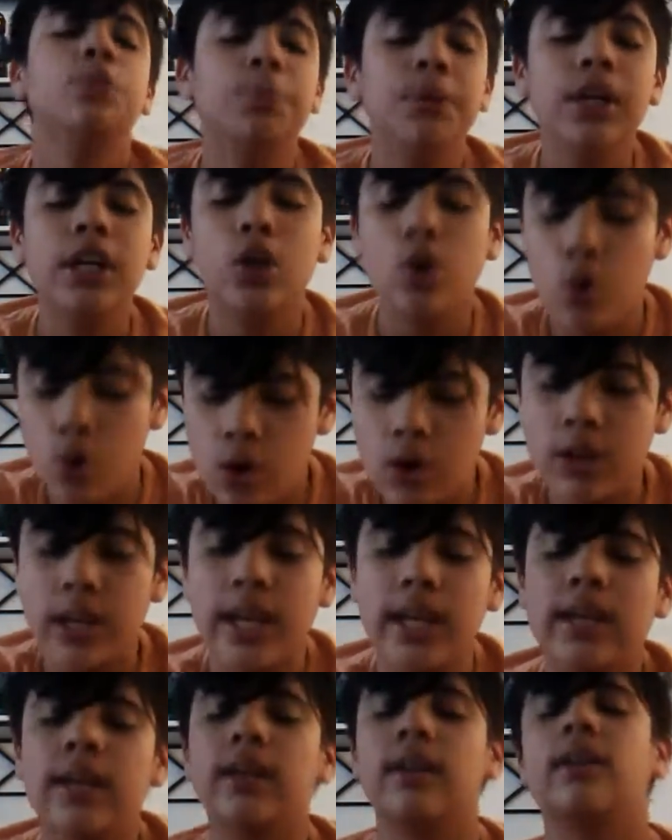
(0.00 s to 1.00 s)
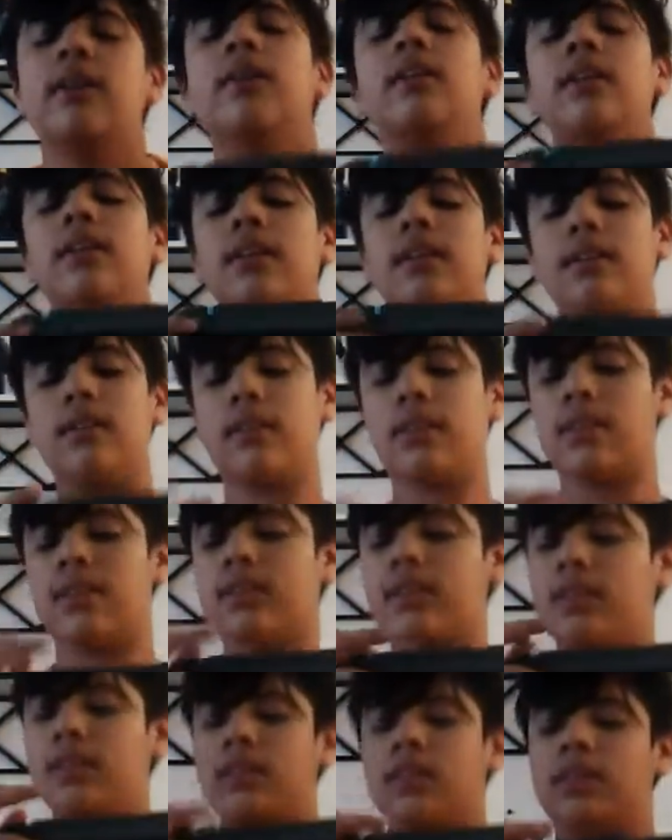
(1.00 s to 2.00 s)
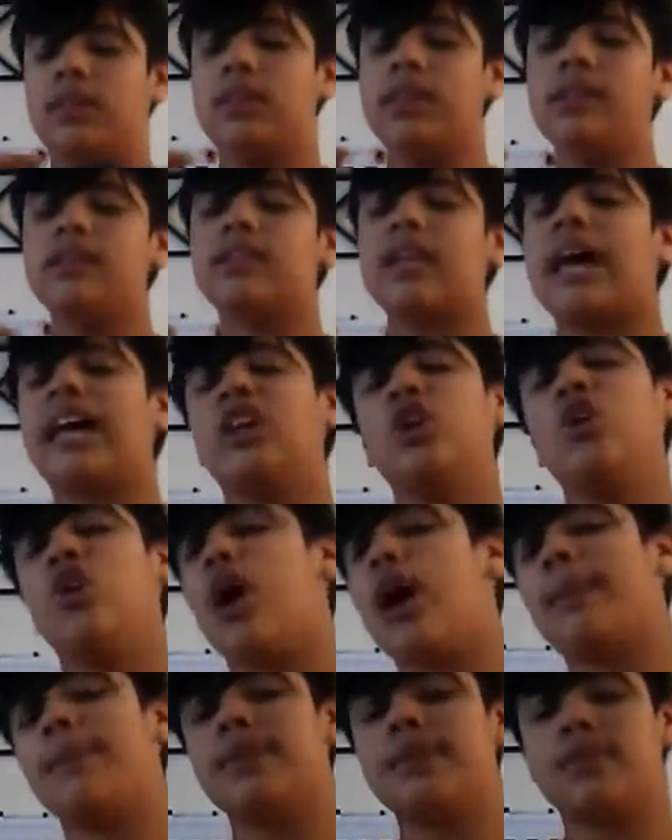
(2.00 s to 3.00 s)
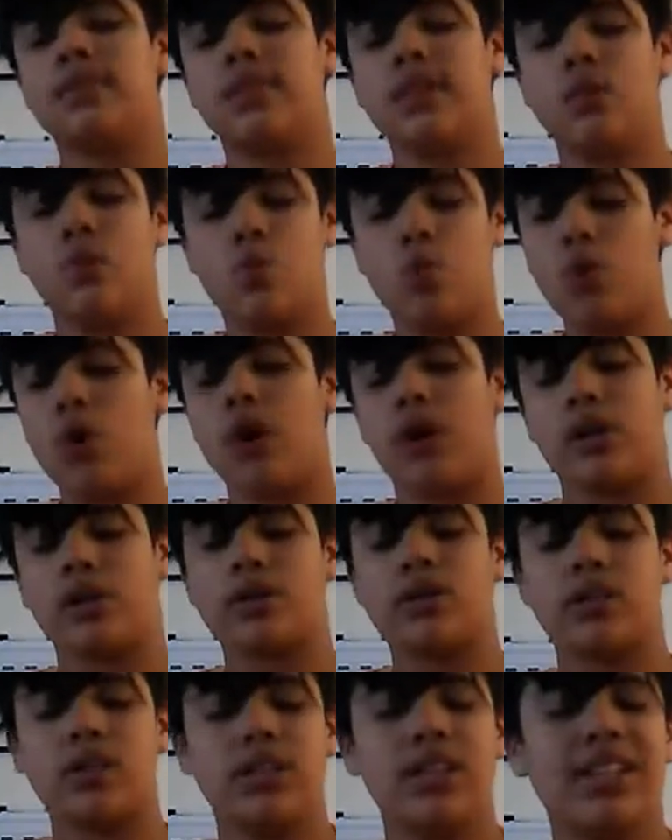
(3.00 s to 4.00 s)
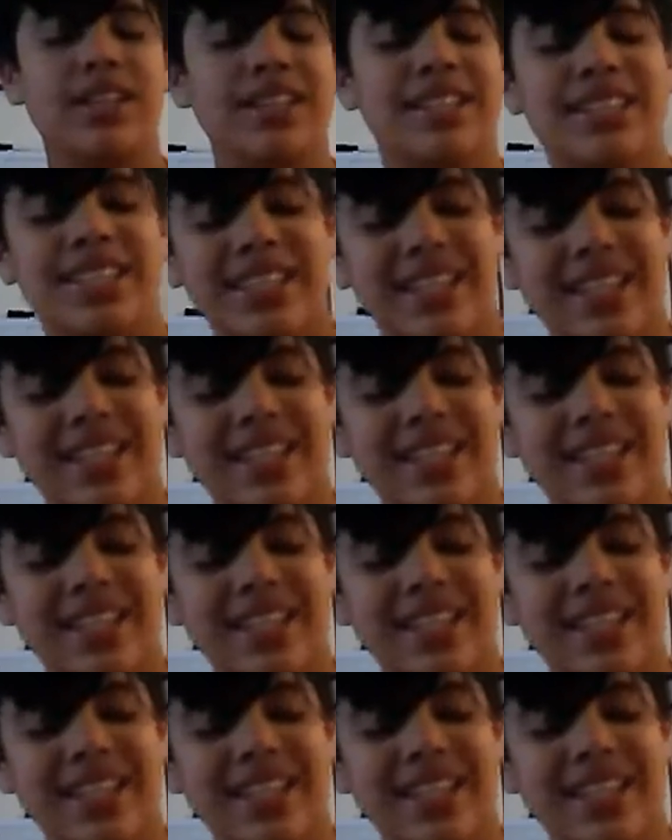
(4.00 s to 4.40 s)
it's pretty cool. Like the this I know obviously works